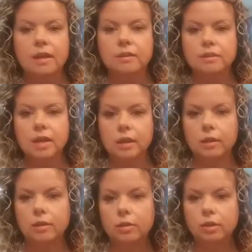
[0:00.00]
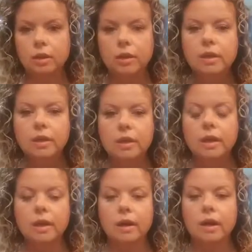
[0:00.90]
It'll take your kinky
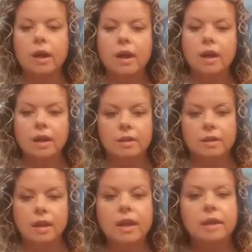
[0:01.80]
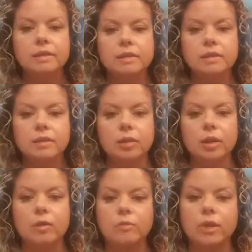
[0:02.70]
hair and enhance the
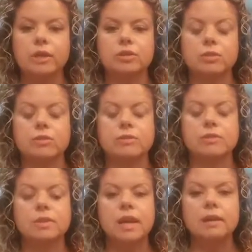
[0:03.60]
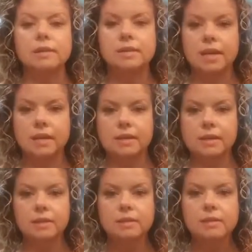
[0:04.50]
look, and we can show you styling
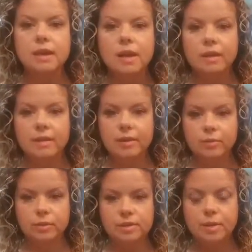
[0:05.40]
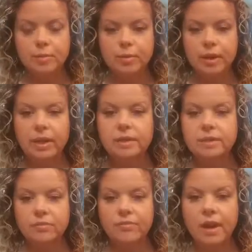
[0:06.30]
techniques that will separate and
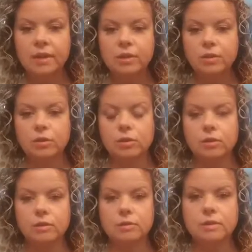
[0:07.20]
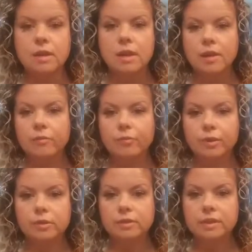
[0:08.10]
define your curls
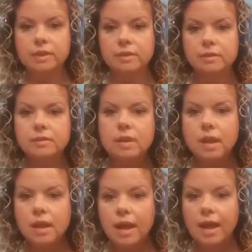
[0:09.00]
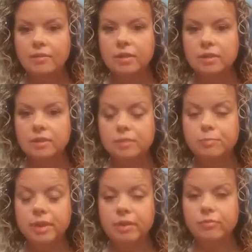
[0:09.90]
versus having this
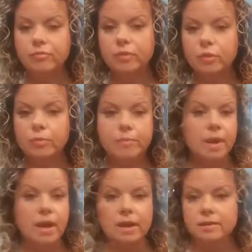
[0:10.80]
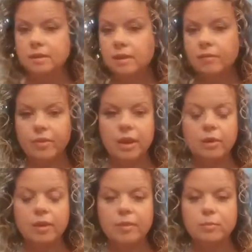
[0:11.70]
big full mass of
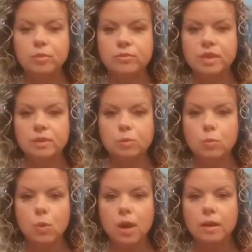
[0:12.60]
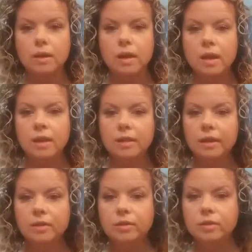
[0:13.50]
hair that moves as one
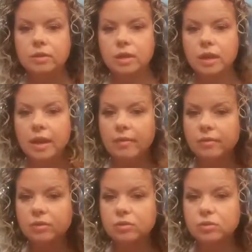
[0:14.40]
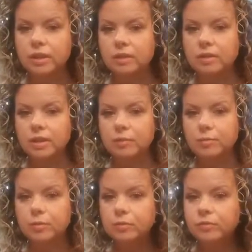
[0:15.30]
then you can start having strands that'll
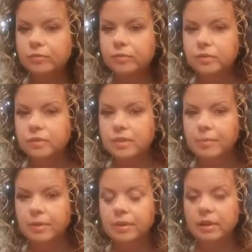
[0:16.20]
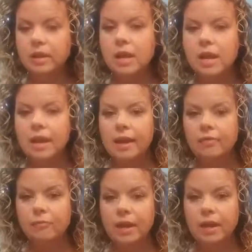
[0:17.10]
move separately.
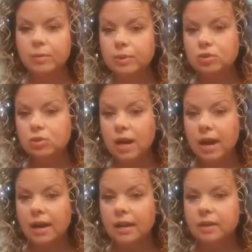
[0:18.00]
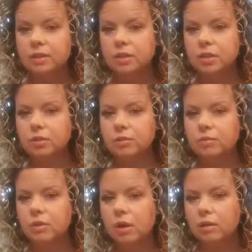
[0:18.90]
If my hair was dry too
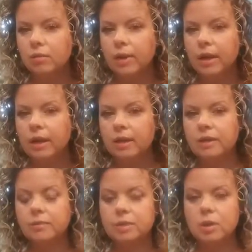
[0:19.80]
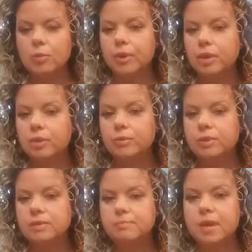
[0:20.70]
all the way and it was open, you
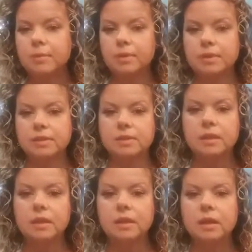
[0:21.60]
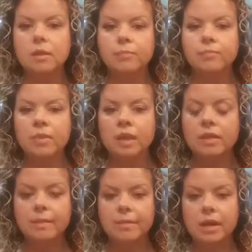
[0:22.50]
would be able to see
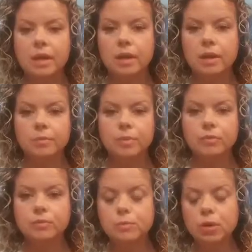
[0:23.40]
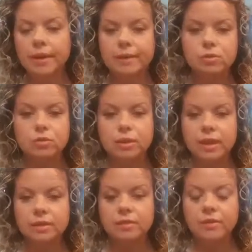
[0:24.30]
that my hair moves more like
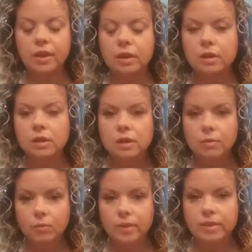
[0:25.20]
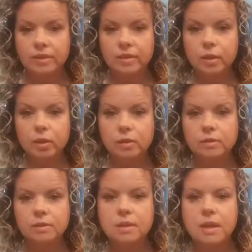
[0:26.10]
strands of hair within the
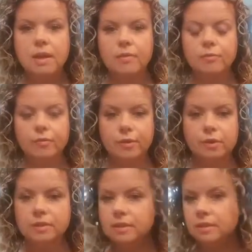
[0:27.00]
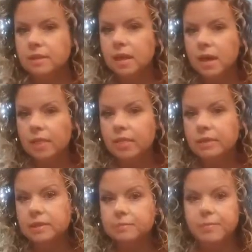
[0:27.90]
curls versus
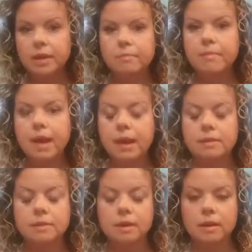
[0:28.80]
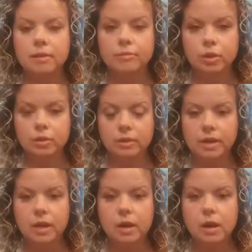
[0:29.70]
this big mass of curly
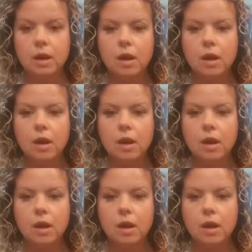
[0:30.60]
hair.